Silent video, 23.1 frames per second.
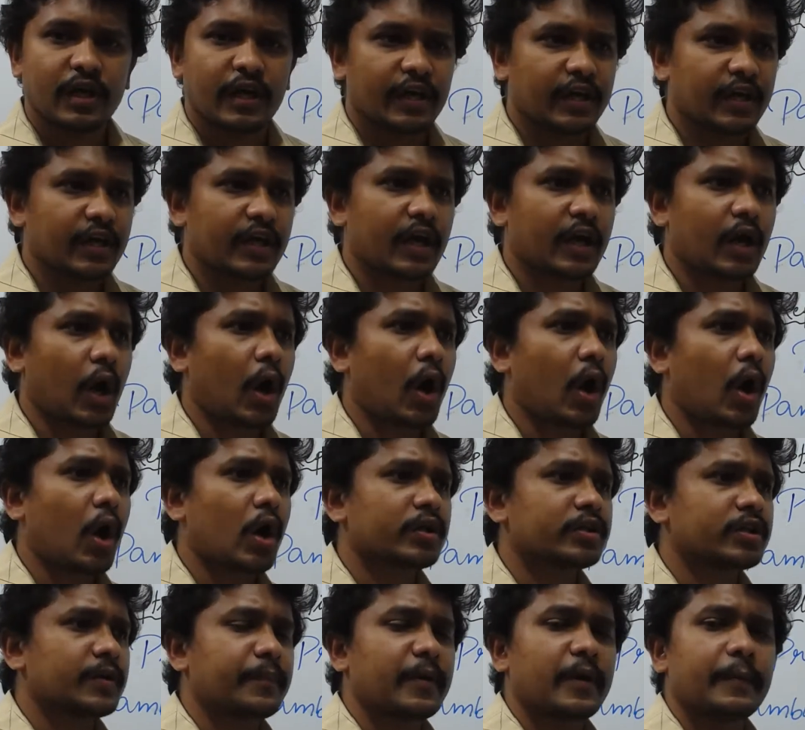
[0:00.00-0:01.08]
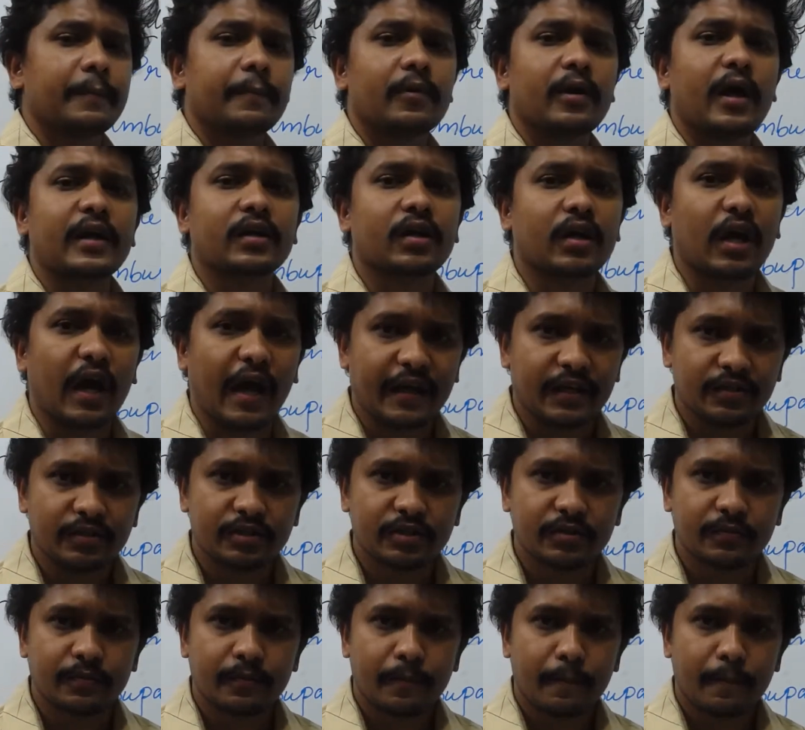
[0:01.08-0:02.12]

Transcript: Here, all the people are kind.